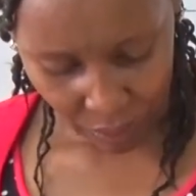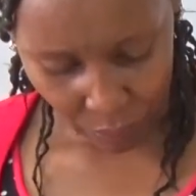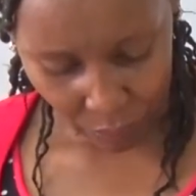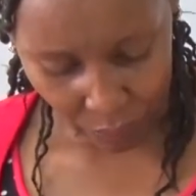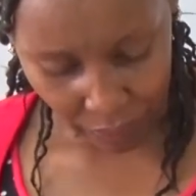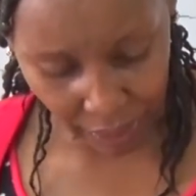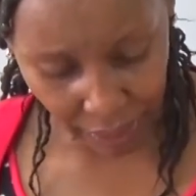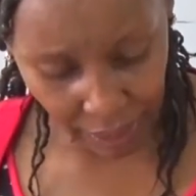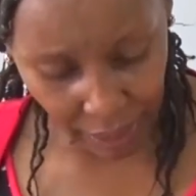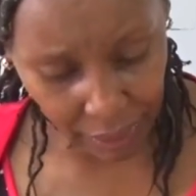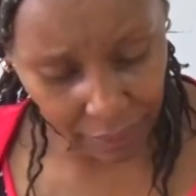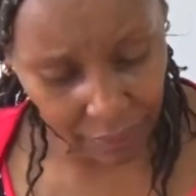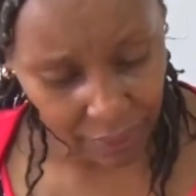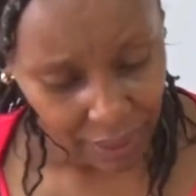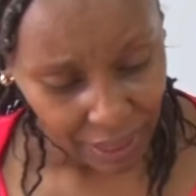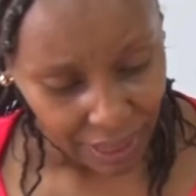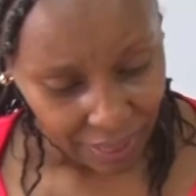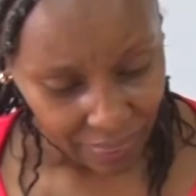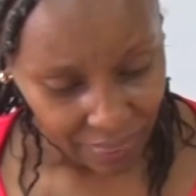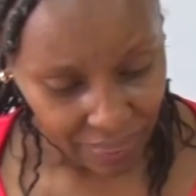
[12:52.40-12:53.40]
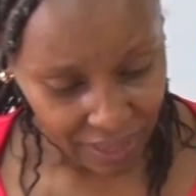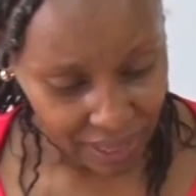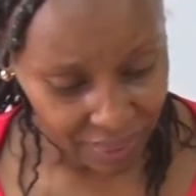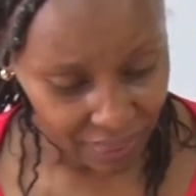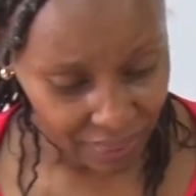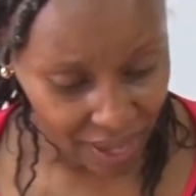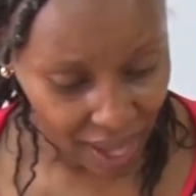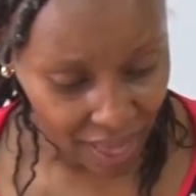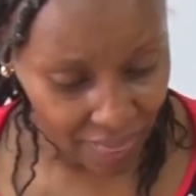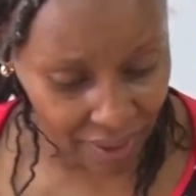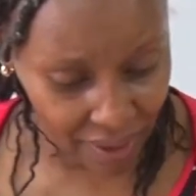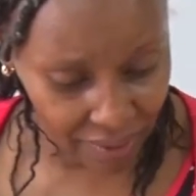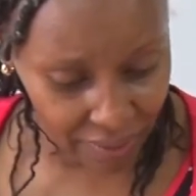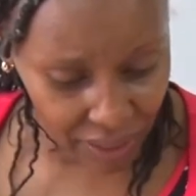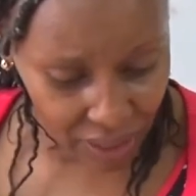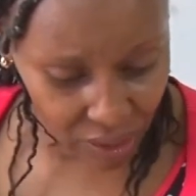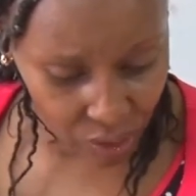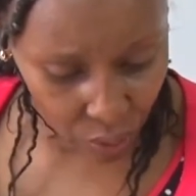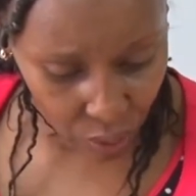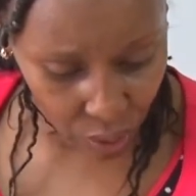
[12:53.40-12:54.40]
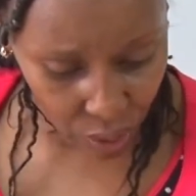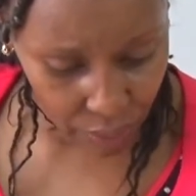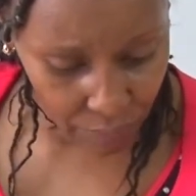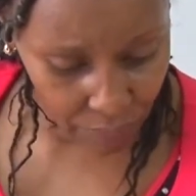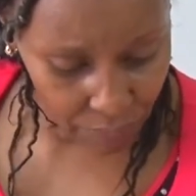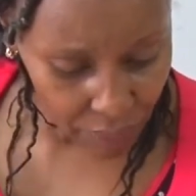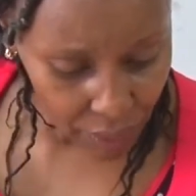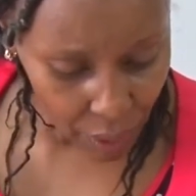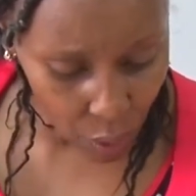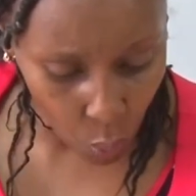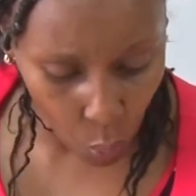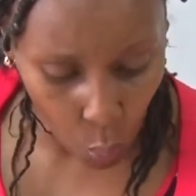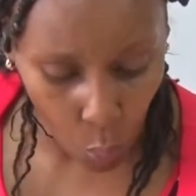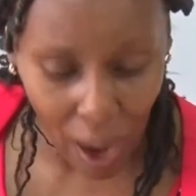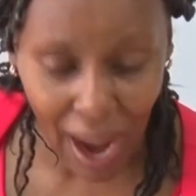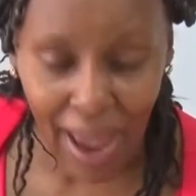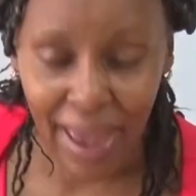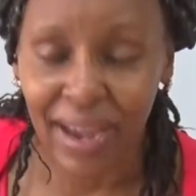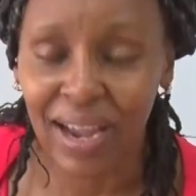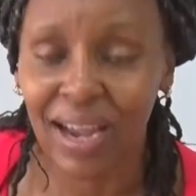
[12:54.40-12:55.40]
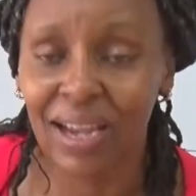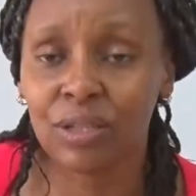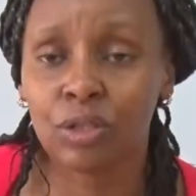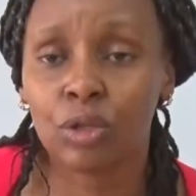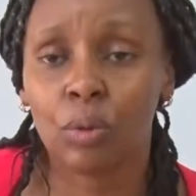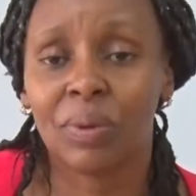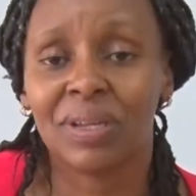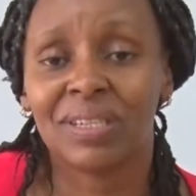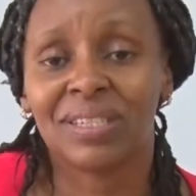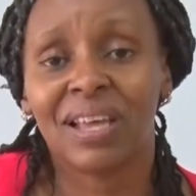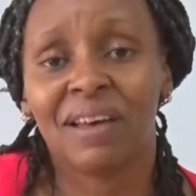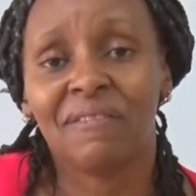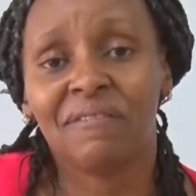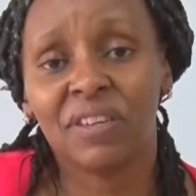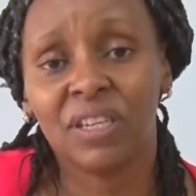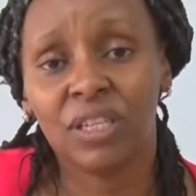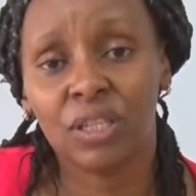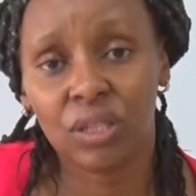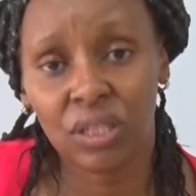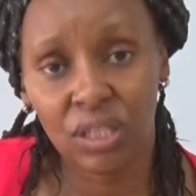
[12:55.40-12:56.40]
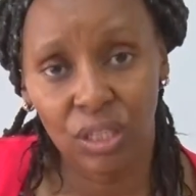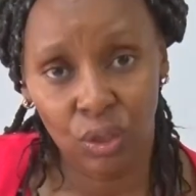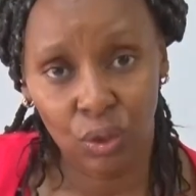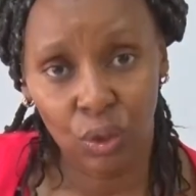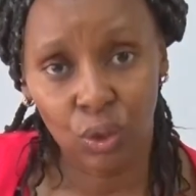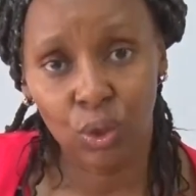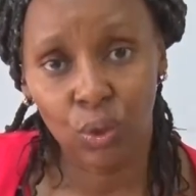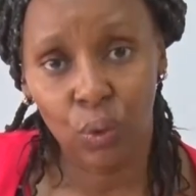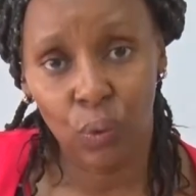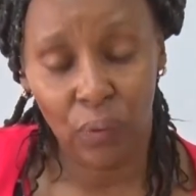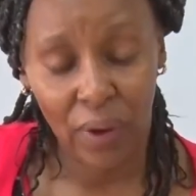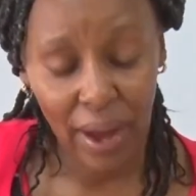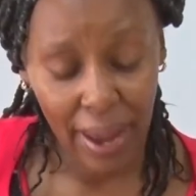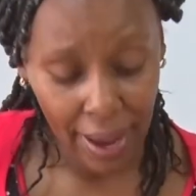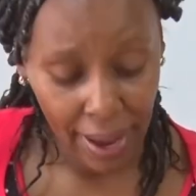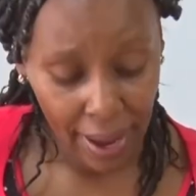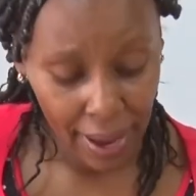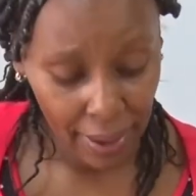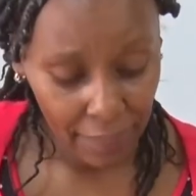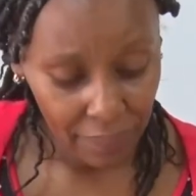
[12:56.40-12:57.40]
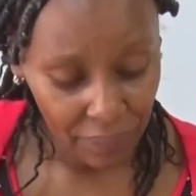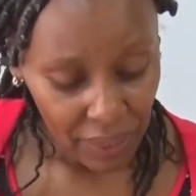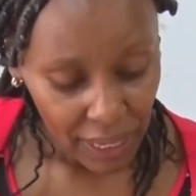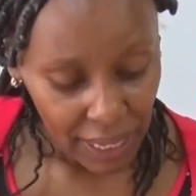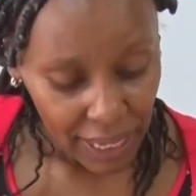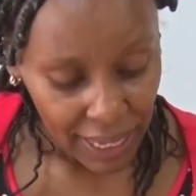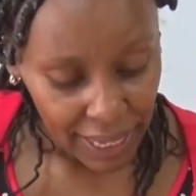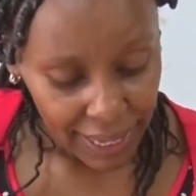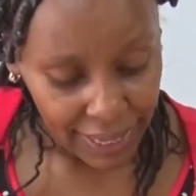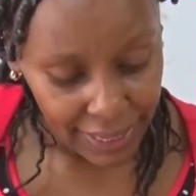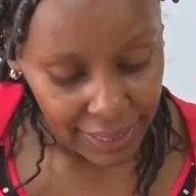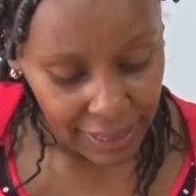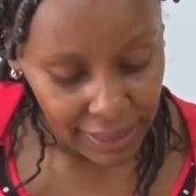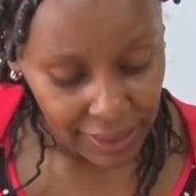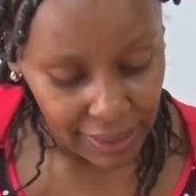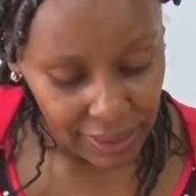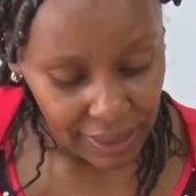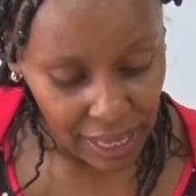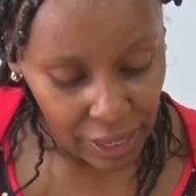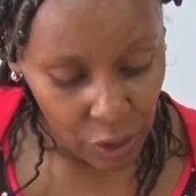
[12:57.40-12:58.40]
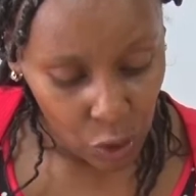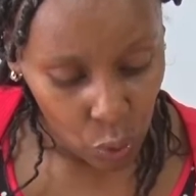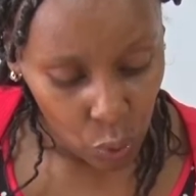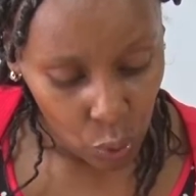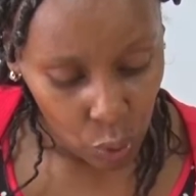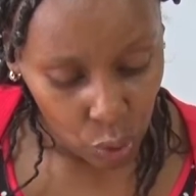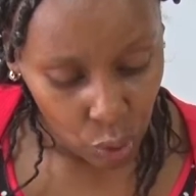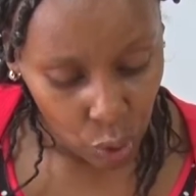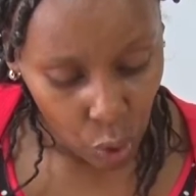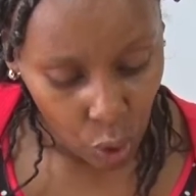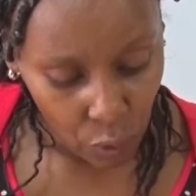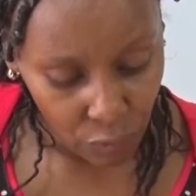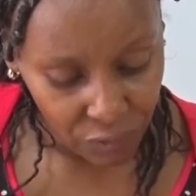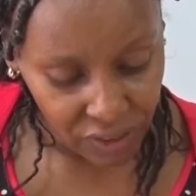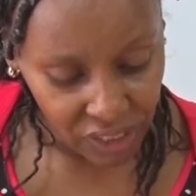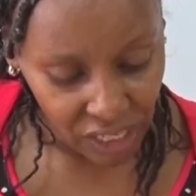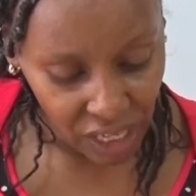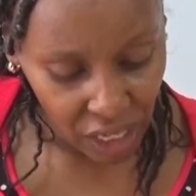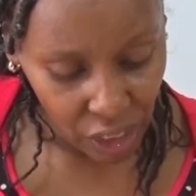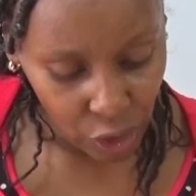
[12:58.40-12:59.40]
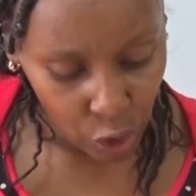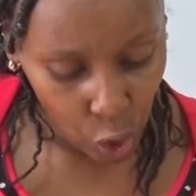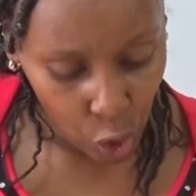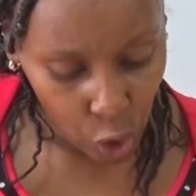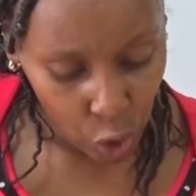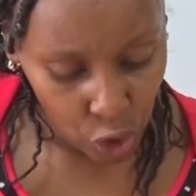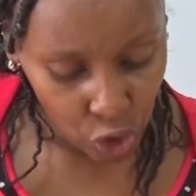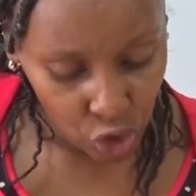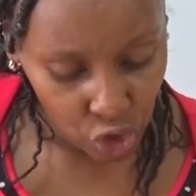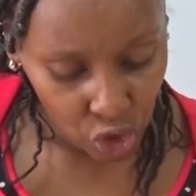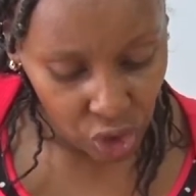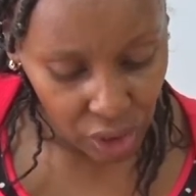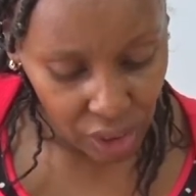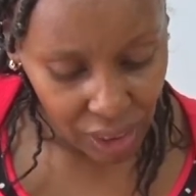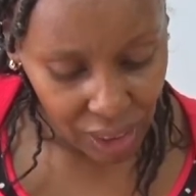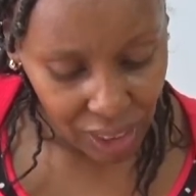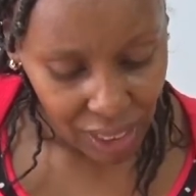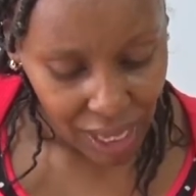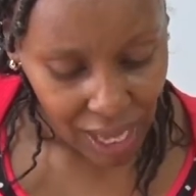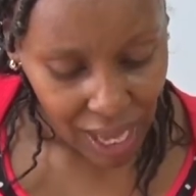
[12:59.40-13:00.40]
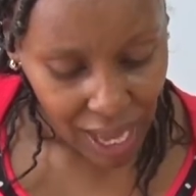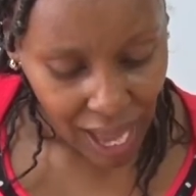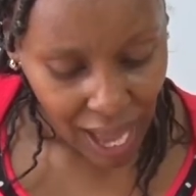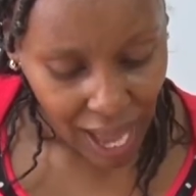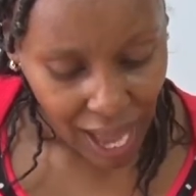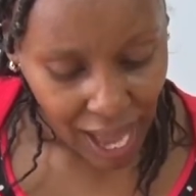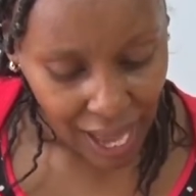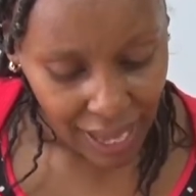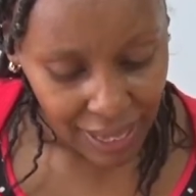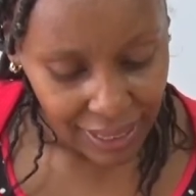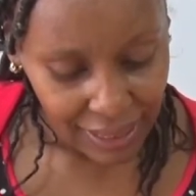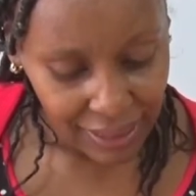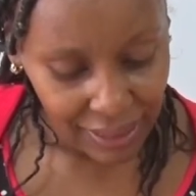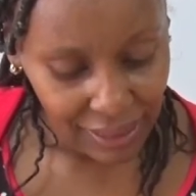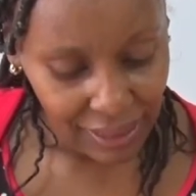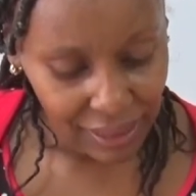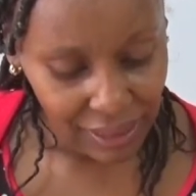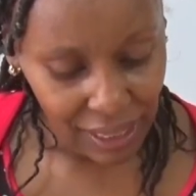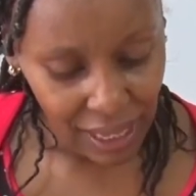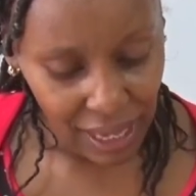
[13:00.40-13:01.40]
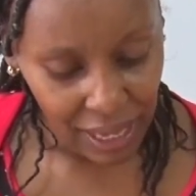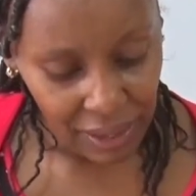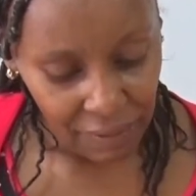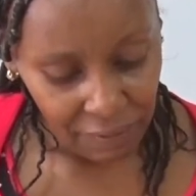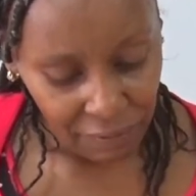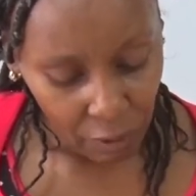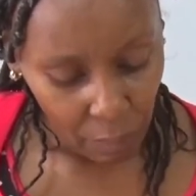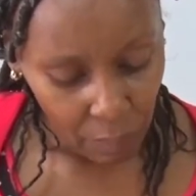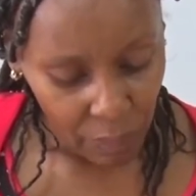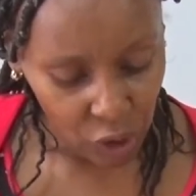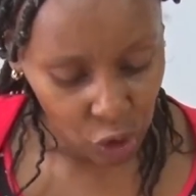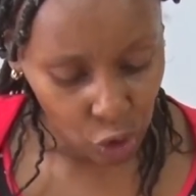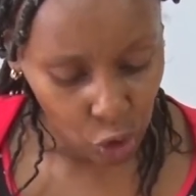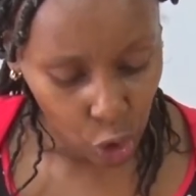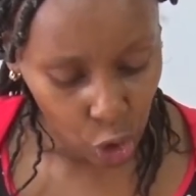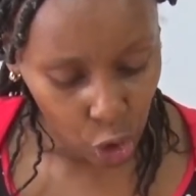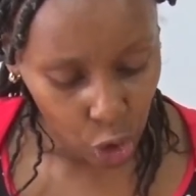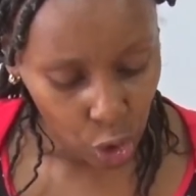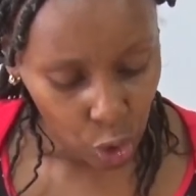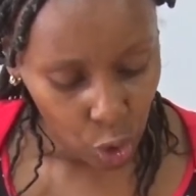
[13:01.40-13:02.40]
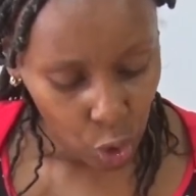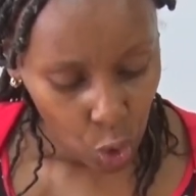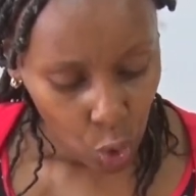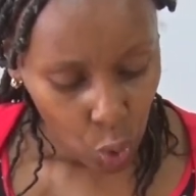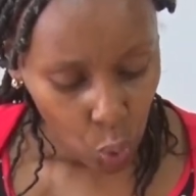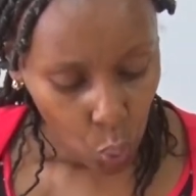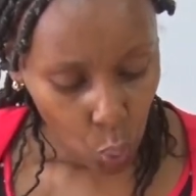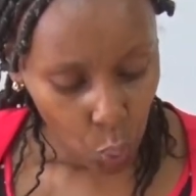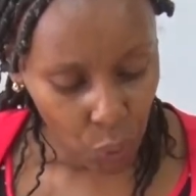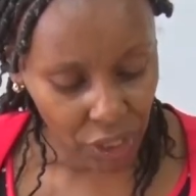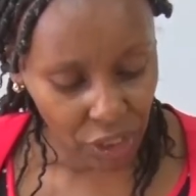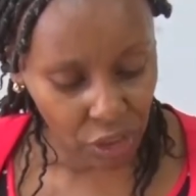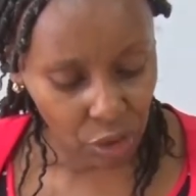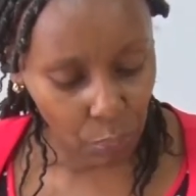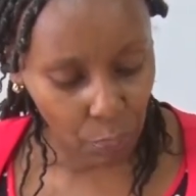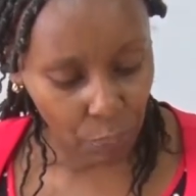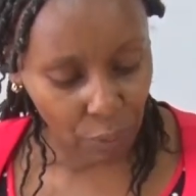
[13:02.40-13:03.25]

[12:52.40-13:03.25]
Okay? Then the other reason why customer service is also rare is the use of technology and information which